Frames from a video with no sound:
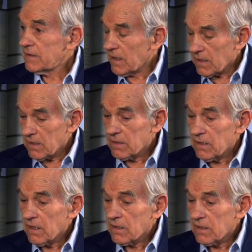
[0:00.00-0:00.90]

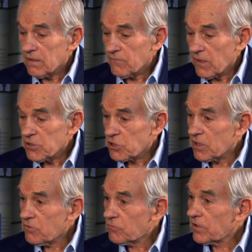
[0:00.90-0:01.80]
And the
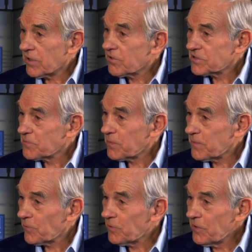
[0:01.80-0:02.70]
inflation really hurts the
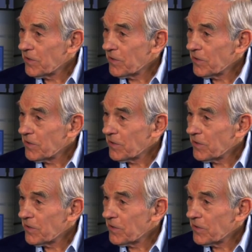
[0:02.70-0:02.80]
people